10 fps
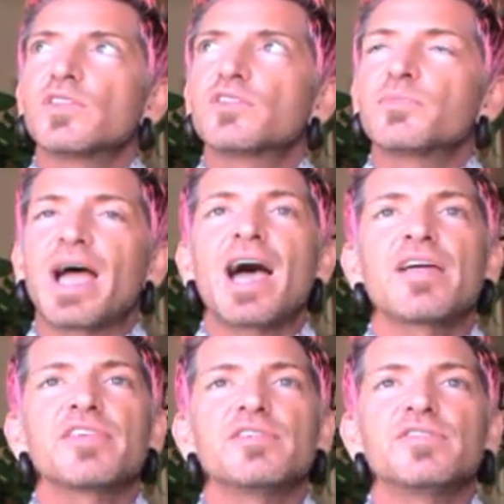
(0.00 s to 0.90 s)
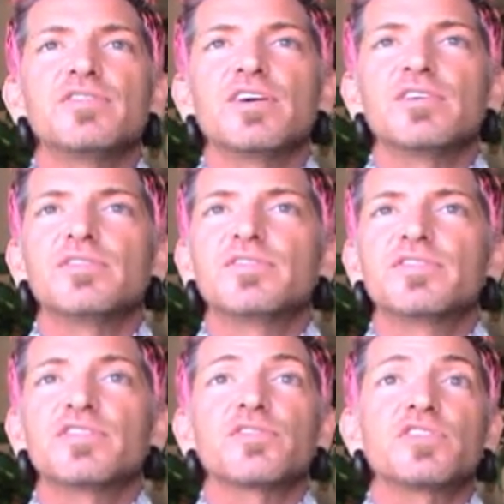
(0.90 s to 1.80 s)
this path of
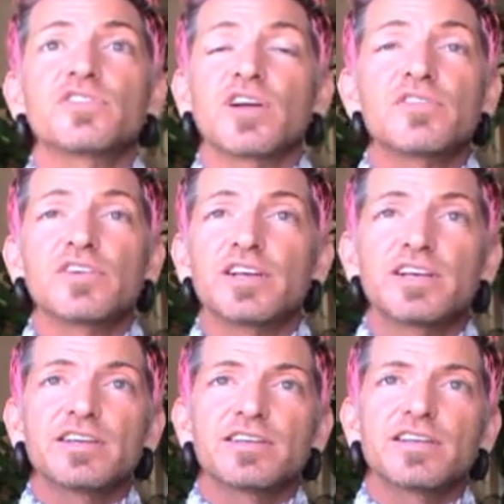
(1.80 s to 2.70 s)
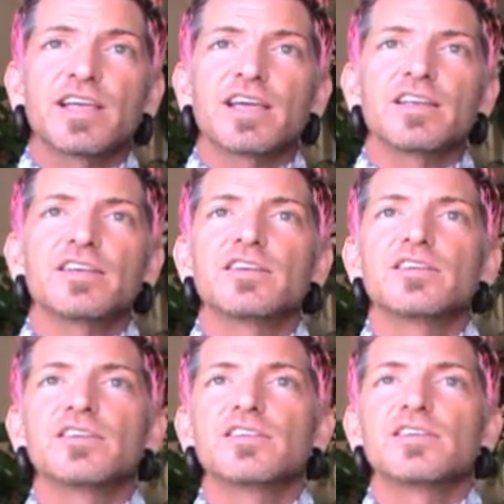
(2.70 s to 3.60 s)
self-discovery and
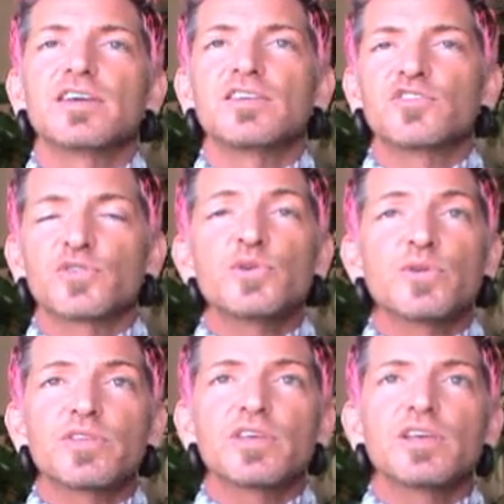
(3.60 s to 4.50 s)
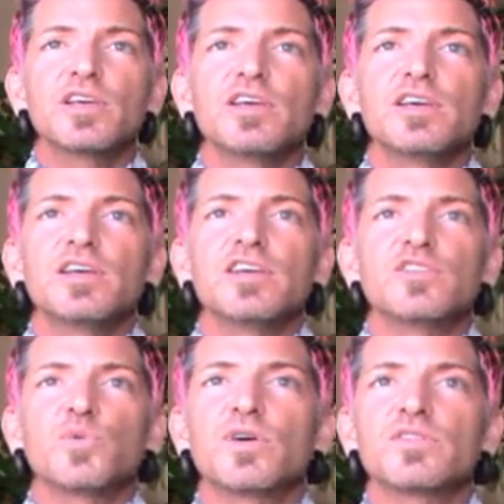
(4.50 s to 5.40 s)
truth
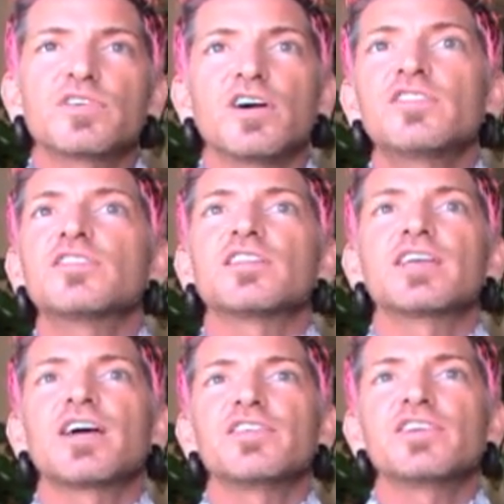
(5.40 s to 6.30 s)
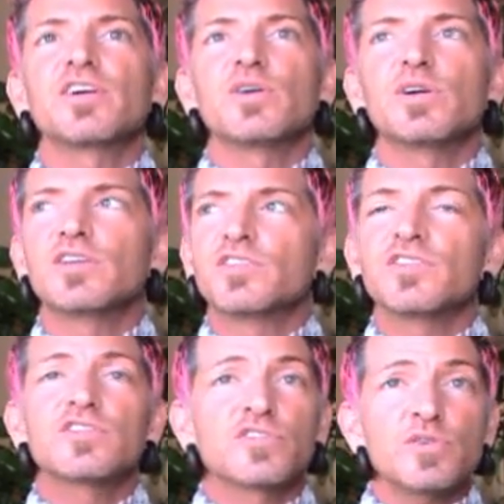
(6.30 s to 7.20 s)
is one of constantly having to go, is
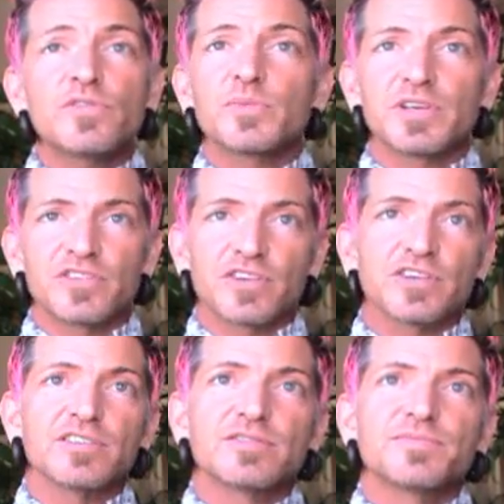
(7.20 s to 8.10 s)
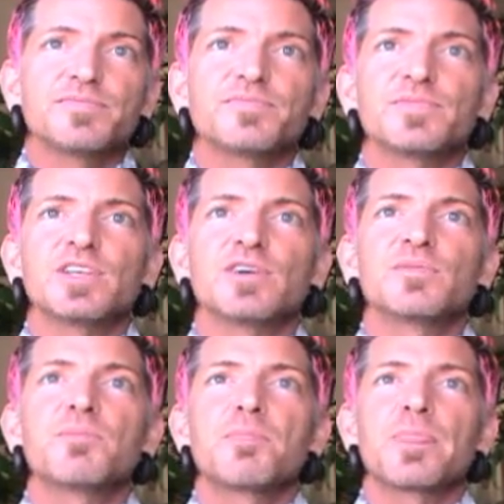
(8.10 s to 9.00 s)
this true for me still? You
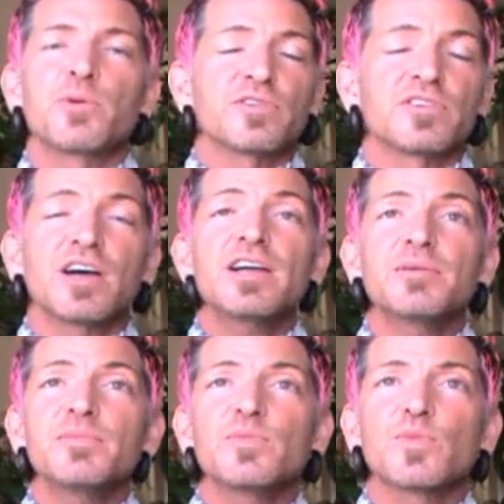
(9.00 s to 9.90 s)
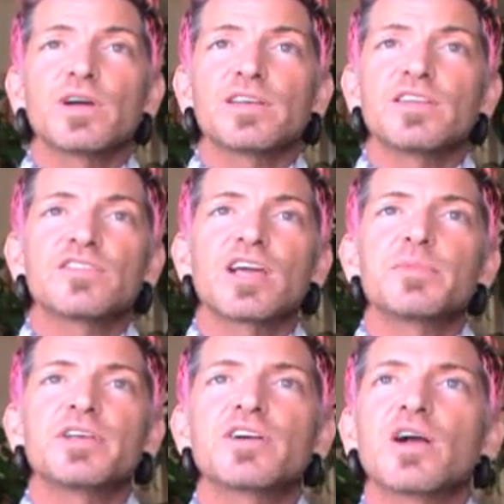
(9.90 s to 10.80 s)
know, there was a time when this
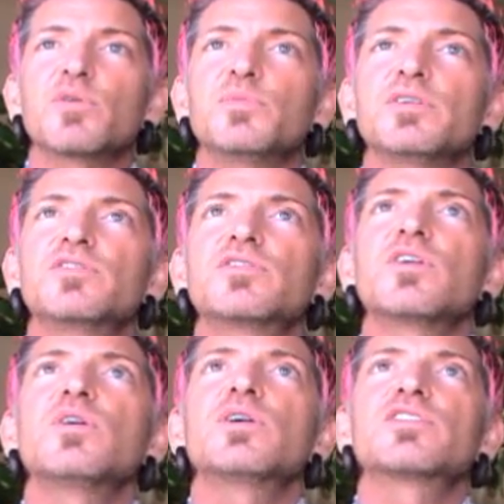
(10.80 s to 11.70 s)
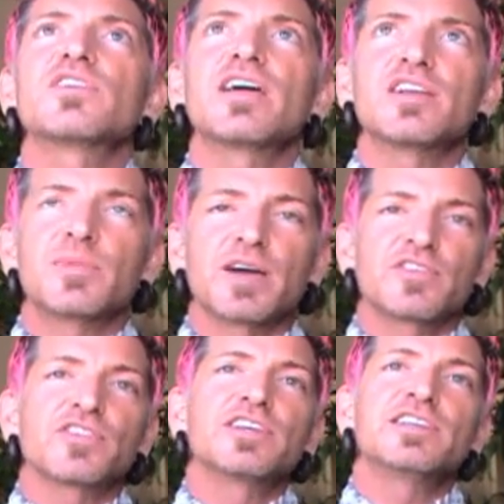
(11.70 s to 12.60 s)
time of year I would be so excited
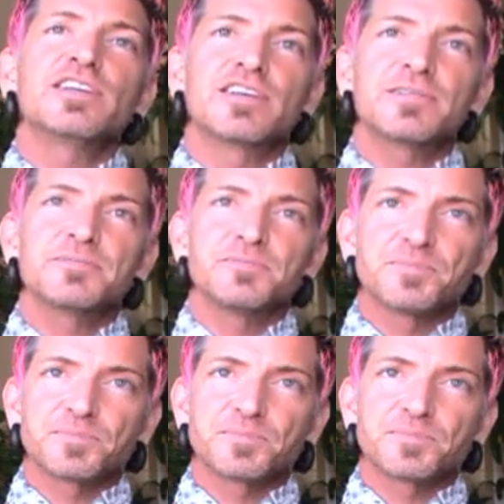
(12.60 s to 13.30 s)
about turkey dinner